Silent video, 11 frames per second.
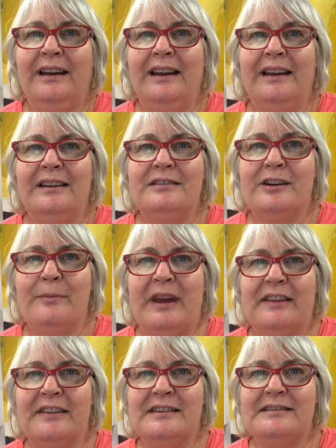and I
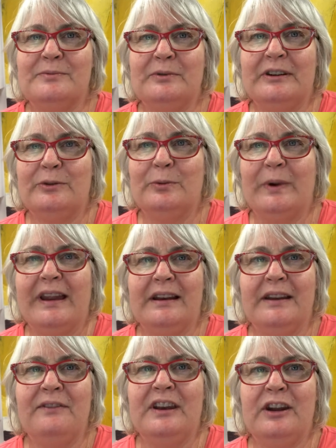make these little
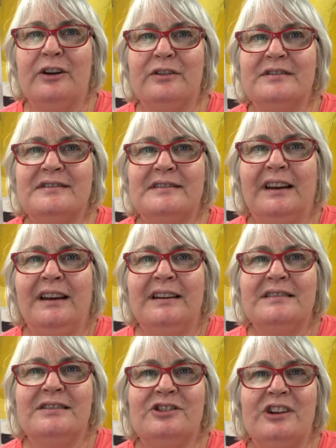weekly videos
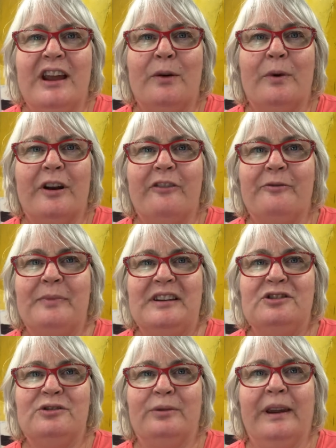to share what I've
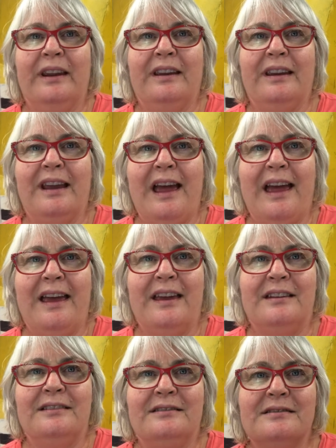been doing
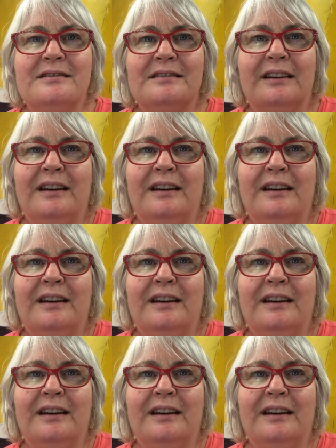and